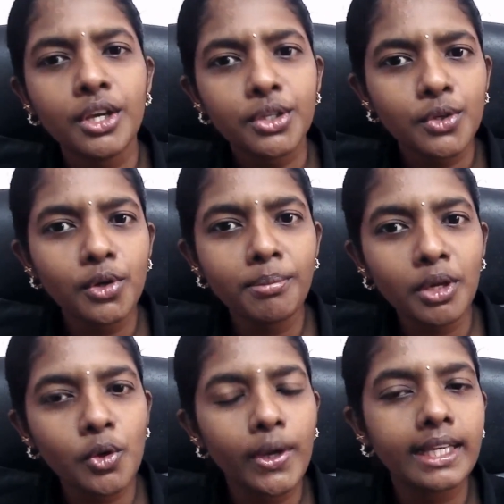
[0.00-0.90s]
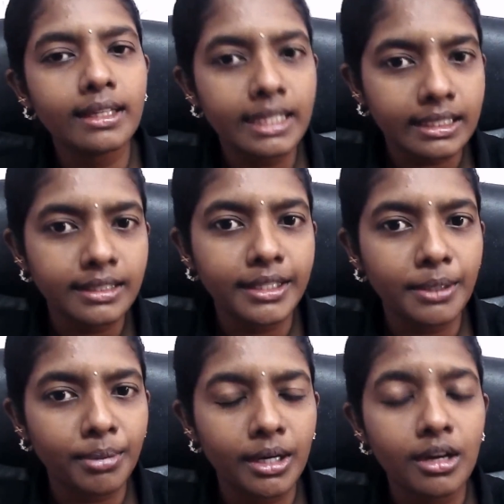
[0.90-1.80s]
You would be going a little
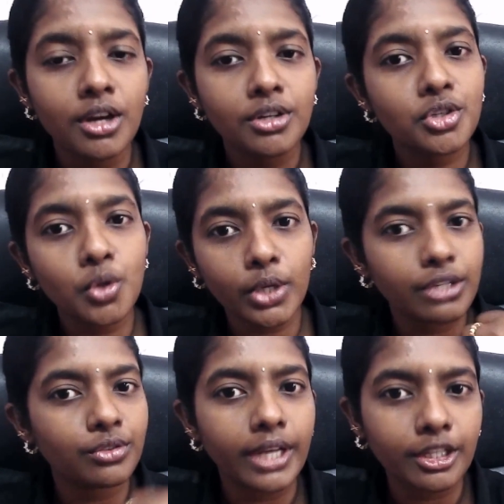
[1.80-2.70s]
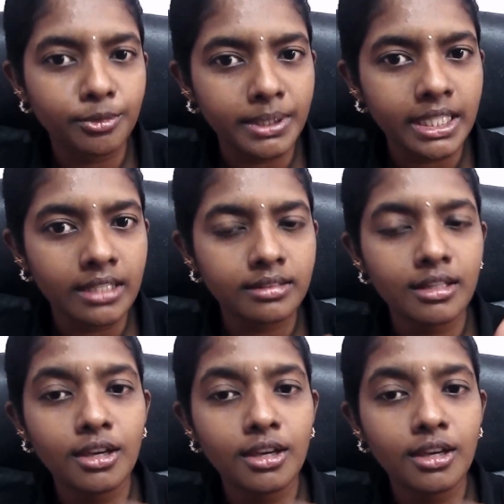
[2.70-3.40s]
deeper to showcase your expertise,